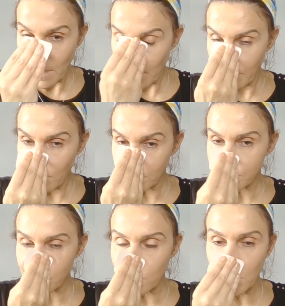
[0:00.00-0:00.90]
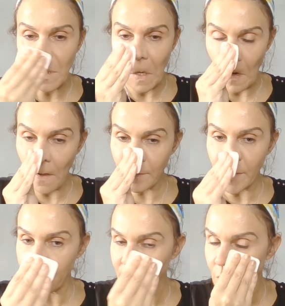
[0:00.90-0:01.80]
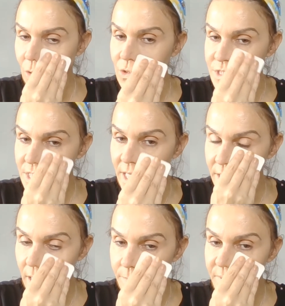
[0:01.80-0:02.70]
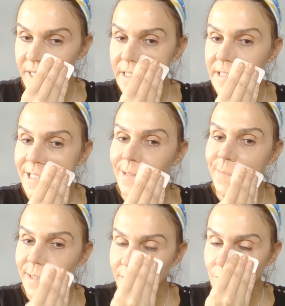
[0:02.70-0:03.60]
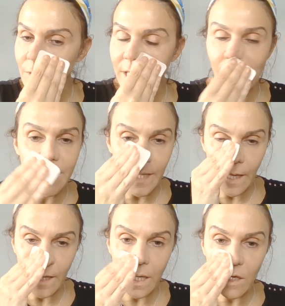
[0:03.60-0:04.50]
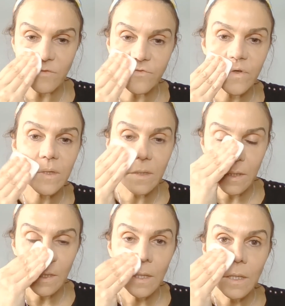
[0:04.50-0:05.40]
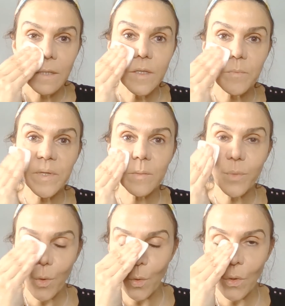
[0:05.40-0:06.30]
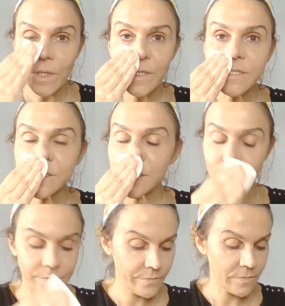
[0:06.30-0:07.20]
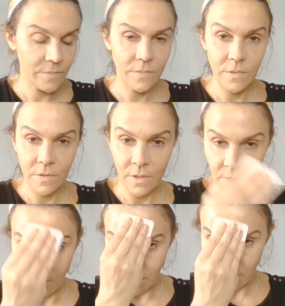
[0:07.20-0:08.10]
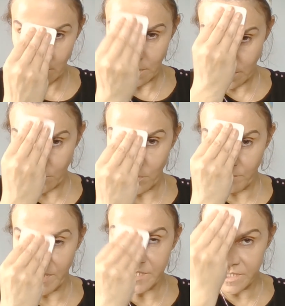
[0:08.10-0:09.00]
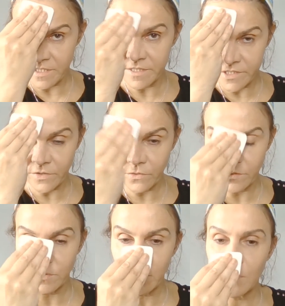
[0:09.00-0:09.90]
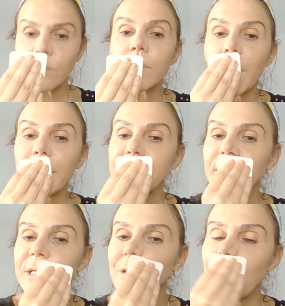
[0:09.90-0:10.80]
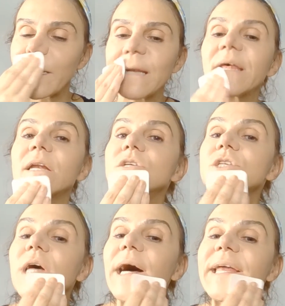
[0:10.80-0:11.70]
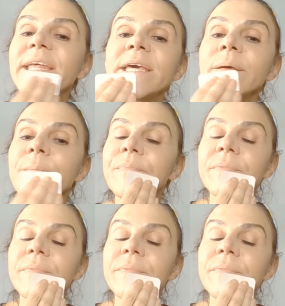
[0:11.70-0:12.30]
And also on my nose, and I bake a little bit where I have the big pores, and on my T-zone where I tend to get a little shiny.